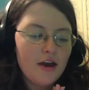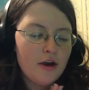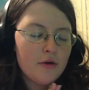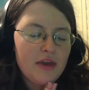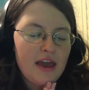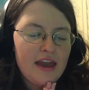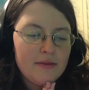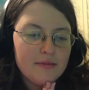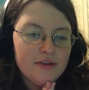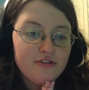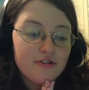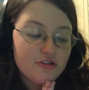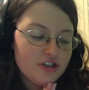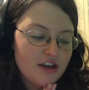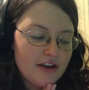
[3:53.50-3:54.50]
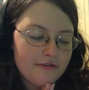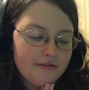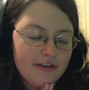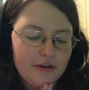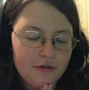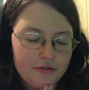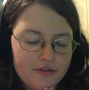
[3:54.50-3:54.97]
okay. Mr.
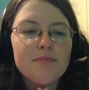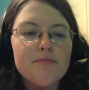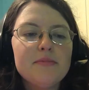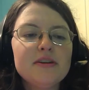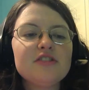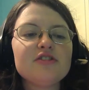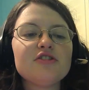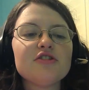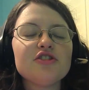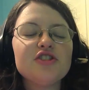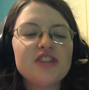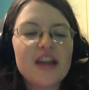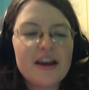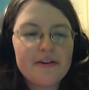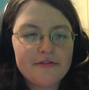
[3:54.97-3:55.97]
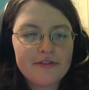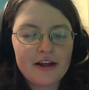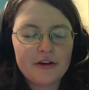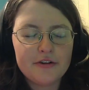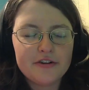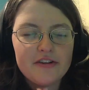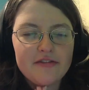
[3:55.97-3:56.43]
Sheffield,
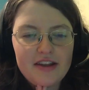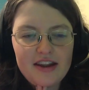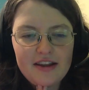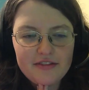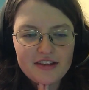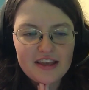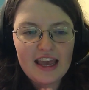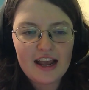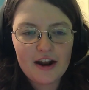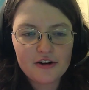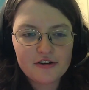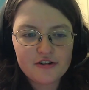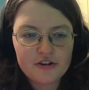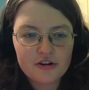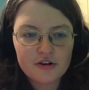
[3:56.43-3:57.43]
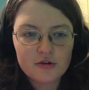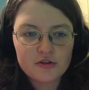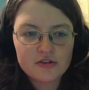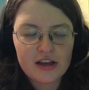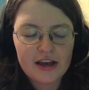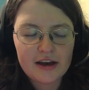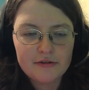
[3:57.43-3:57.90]
if any of the
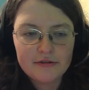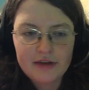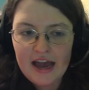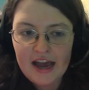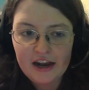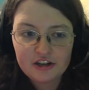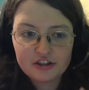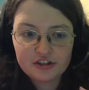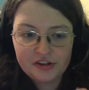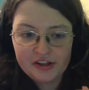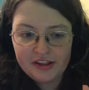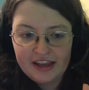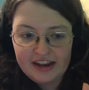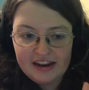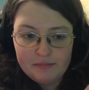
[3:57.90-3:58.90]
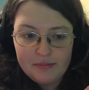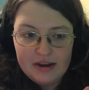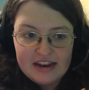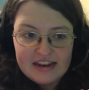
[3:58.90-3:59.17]
characters have actually like been